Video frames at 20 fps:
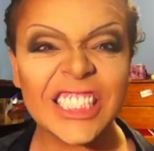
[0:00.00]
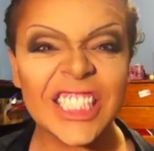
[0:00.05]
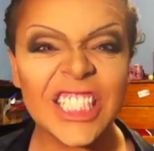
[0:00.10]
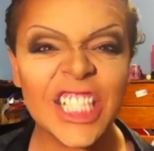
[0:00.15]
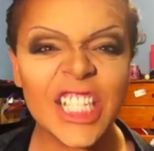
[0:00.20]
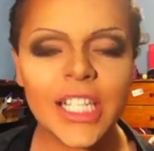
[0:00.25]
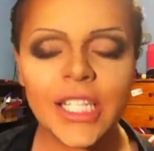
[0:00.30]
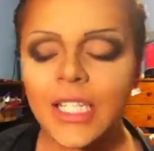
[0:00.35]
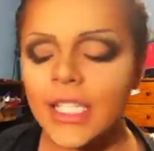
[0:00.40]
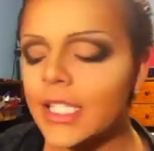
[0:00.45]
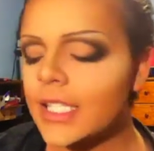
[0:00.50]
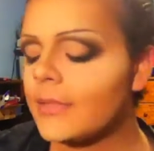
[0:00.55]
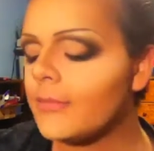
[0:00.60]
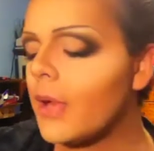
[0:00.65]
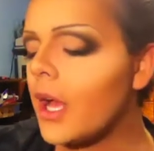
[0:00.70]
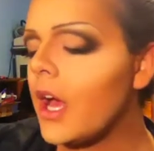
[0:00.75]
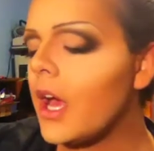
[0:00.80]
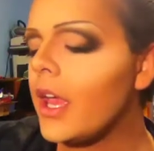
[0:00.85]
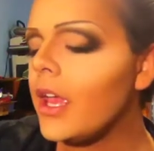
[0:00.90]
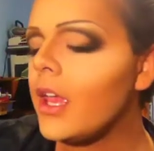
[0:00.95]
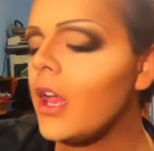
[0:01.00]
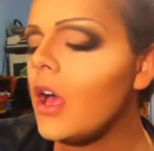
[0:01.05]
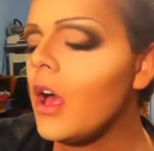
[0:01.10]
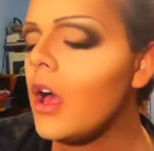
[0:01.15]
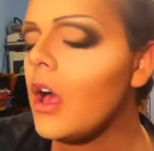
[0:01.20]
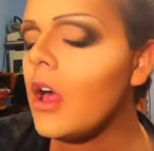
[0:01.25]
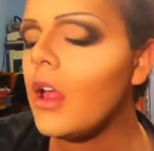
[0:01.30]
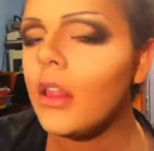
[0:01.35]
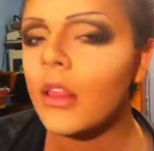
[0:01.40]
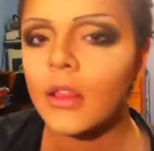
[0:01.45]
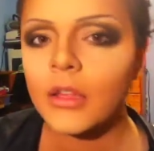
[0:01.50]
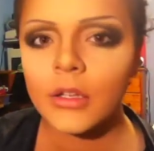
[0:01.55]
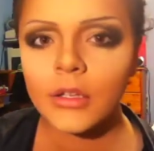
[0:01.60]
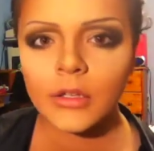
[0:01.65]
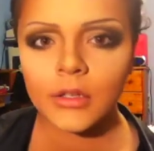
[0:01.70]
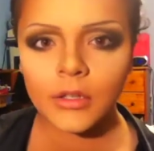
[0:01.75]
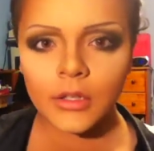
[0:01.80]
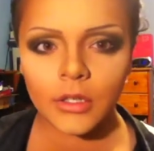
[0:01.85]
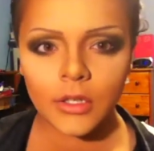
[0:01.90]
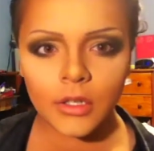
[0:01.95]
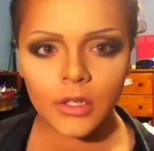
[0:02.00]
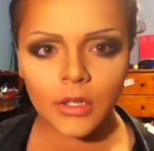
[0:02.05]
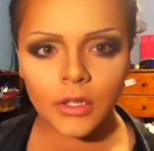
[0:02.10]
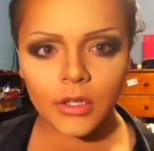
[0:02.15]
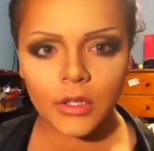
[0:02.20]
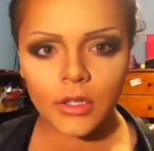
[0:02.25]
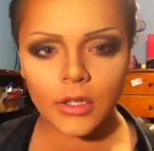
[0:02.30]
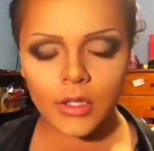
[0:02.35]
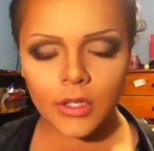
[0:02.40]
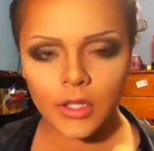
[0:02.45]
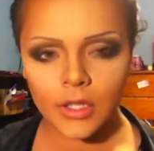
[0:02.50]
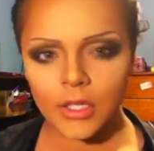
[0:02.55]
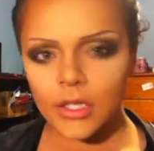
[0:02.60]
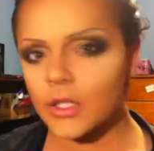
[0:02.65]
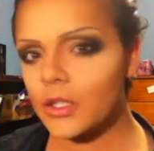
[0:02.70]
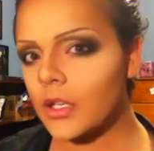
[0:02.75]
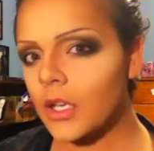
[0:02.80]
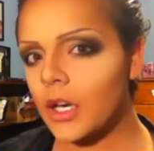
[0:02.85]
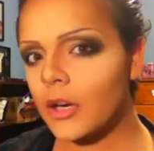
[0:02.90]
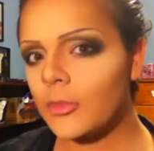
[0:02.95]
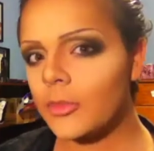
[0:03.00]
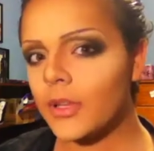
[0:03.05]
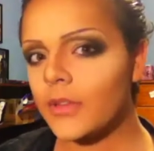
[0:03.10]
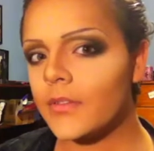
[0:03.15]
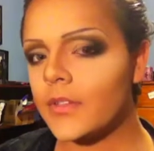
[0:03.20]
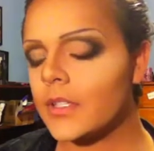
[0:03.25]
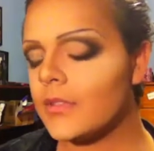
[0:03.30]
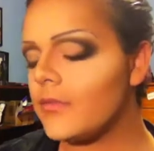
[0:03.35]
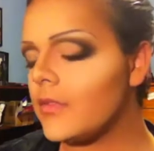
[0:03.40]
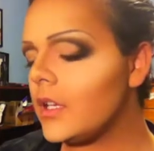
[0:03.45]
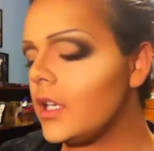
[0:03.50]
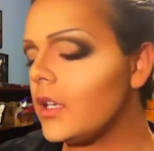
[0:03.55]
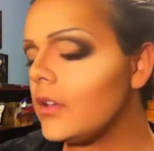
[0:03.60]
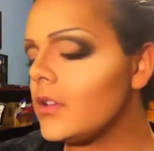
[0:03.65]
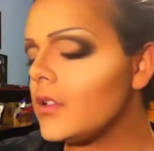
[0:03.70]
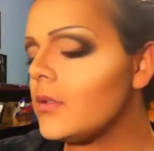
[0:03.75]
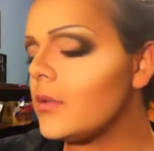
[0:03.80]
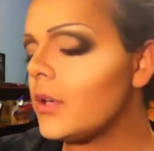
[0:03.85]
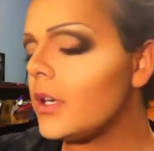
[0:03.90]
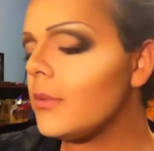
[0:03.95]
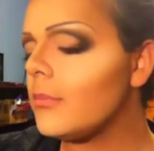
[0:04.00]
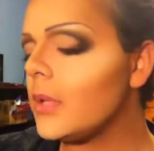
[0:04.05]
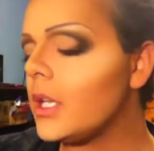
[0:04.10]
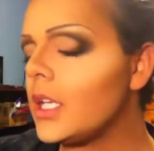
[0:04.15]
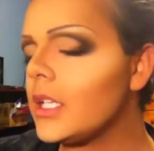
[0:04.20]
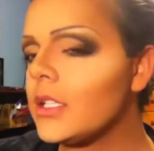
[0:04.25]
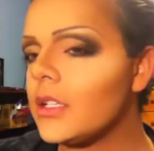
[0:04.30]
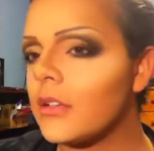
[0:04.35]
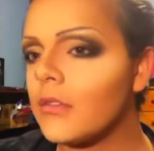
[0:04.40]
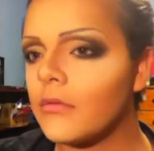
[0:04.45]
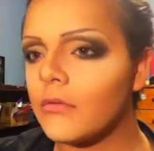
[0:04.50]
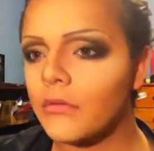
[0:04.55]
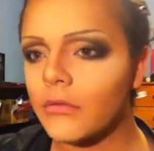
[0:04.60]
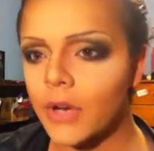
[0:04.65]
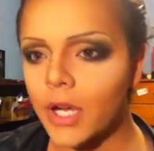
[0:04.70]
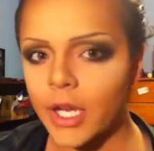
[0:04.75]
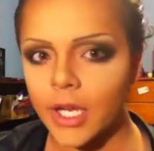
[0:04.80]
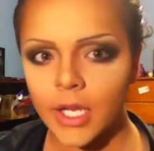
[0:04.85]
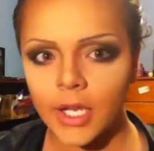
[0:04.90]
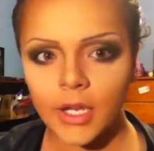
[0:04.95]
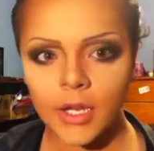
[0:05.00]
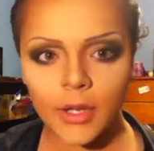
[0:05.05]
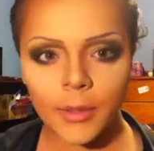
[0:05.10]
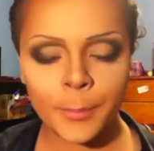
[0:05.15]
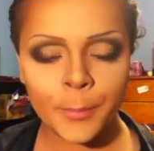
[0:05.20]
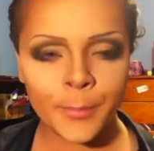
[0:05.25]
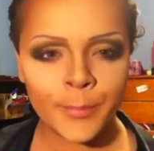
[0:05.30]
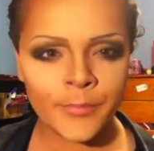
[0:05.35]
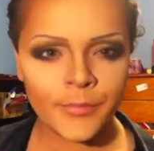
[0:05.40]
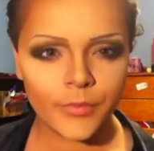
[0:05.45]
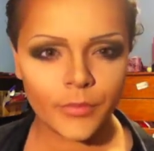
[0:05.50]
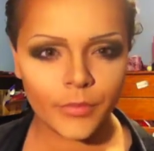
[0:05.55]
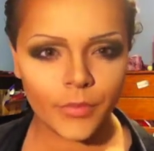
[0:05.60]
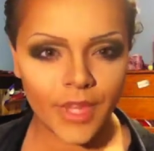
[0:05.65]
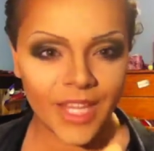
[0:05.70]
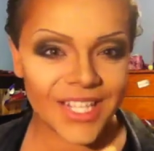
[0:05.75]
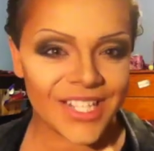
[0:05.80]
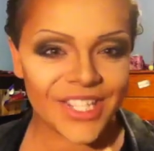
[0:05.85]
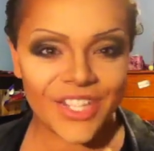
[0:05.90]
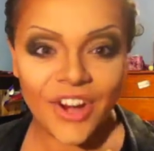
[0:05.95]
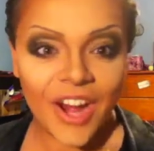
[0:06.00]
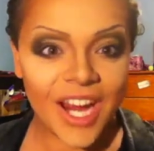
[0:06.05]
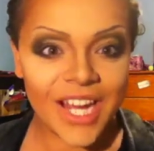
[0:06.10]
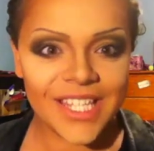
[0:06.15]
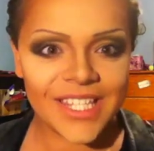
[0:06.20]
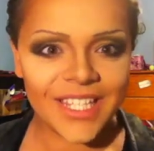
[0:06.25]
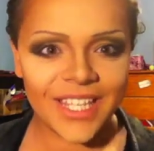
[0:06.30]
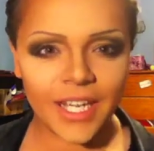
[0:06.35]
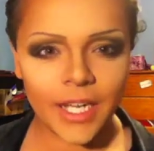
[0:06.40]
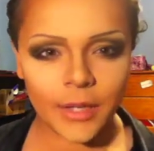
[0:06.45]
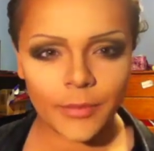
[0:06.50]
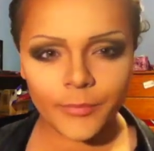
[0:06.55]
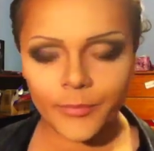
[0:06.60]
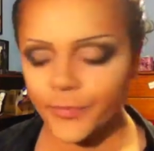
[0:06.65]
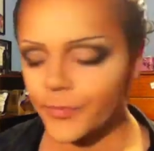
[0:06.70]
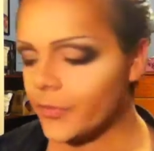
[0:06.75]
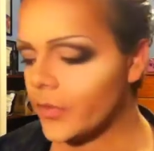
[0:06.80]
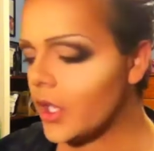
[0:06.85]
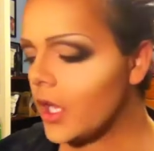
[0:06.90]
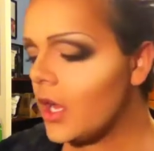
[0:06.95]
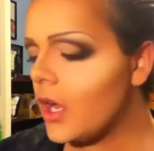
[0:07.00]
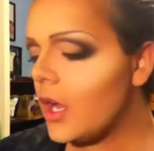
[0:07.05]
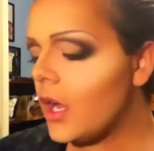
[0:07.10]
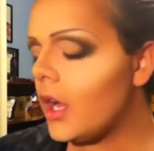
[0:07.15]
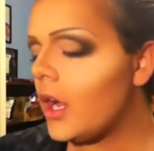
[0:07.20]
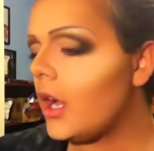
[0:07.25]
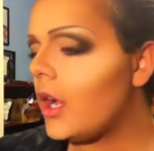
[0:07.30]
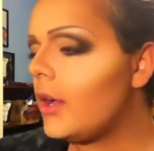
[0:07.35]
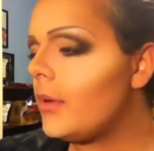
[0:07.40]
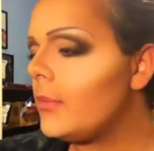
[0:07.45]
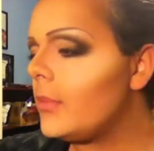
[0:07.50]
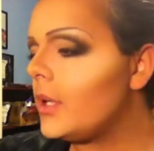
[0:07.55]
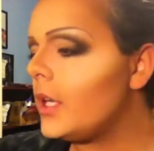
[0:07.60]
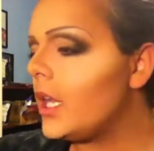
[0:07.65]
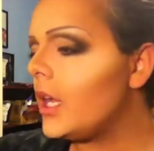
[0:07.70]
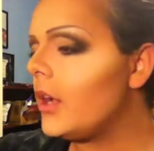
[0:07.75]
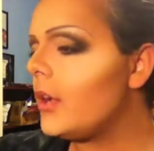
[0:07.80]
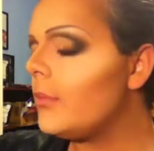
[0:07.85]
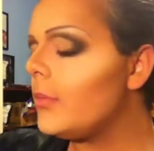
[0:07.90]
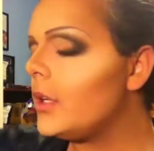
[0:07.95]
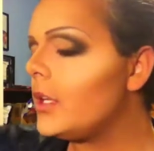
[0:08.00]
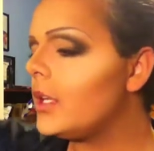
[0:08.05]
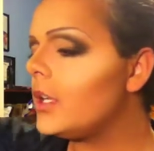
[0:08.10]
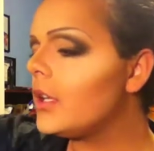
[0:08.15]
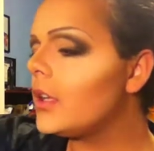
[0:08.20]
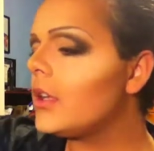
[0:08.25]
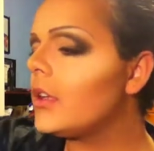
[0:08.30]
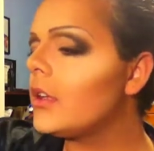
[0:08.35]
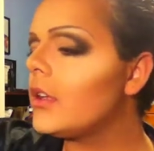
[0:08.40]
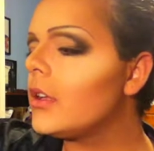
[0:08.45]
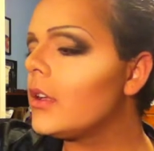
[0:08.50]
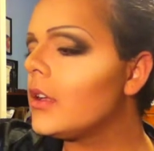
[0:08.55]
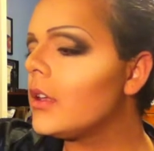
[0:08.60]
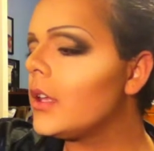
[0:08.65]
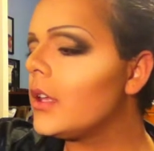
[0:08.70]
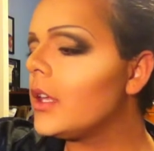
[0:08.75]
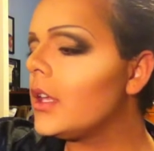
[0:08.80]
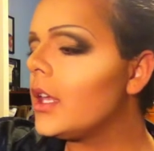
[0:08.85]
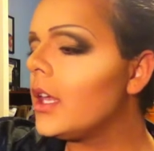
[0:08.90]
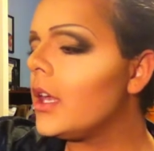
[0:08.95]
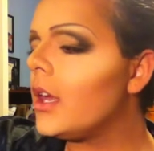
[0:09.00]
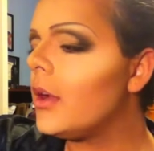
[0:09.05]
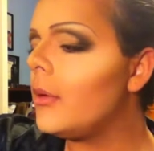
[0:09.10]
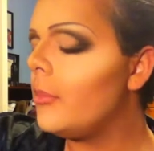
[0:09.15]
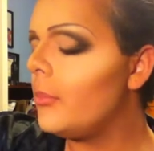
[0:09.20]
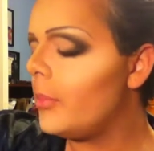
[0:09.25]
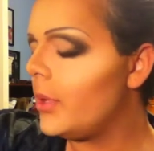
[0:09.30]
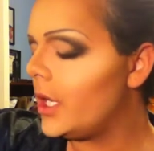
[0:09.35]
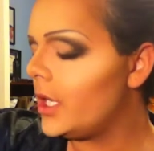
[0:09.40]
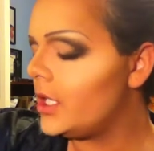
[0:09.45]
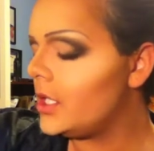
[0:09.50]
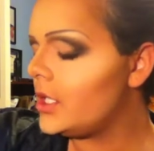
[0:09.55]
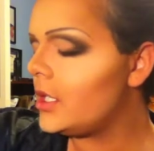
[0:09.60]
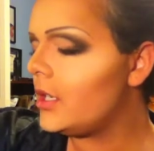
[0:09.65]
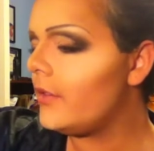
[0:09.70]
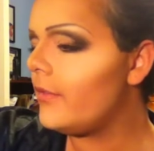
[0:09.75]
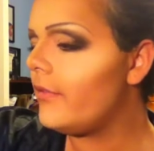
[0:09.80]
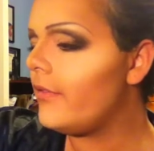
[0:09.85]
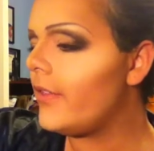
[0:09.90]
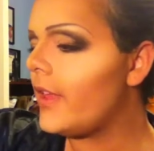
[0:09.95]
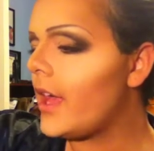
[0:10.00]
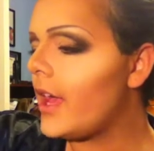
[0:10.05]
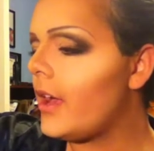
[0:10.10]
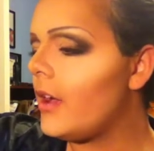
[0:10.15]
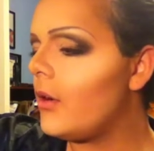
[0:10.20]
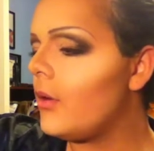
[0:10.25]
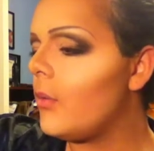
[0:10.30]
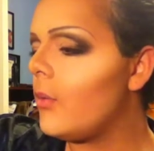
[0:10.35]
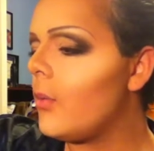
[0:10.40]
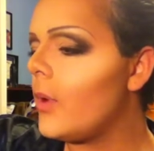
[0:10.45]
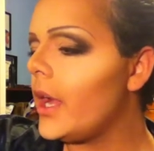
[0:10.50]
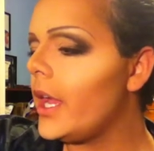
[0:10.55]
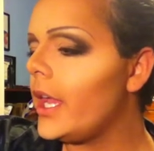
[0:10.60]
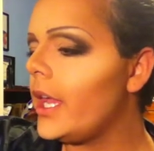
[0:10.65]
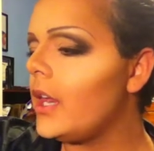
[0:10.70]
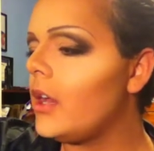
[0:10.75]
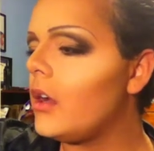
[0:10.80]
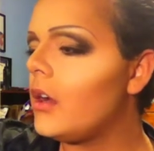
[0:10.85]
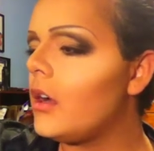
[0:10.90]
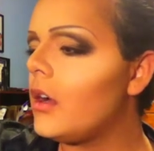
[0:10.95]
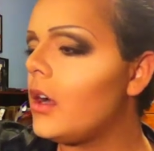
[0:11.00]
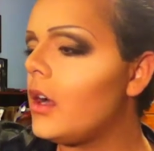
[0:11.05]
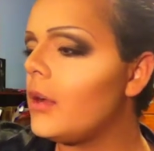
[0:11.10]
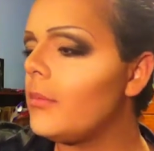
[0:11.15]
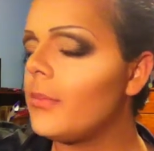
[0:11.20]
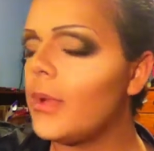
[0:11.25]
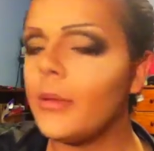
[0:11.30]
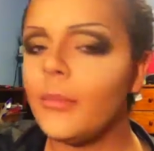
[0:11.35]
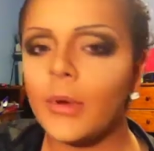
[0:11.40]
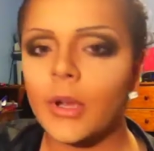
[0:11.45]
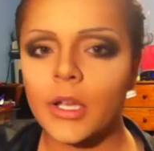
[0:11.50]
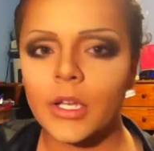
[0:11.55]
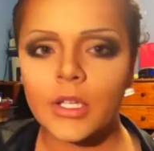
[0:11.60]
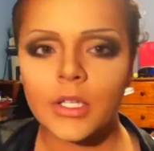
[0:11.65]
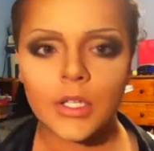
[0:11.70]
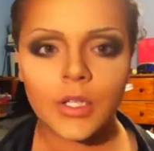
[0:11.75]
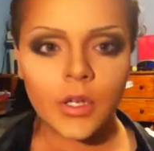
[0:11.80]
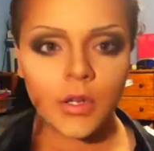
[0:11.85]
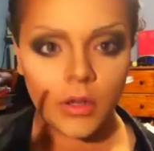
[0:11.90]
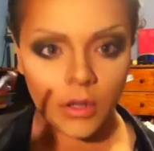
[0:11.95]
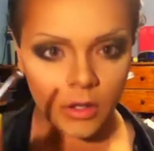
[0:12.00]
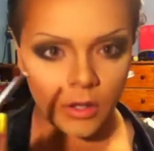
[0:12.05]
Cheesy smile! I don't believe this video is 20 minutes already. It's crazy. Now I'm gonna get a bunch of that white on my brush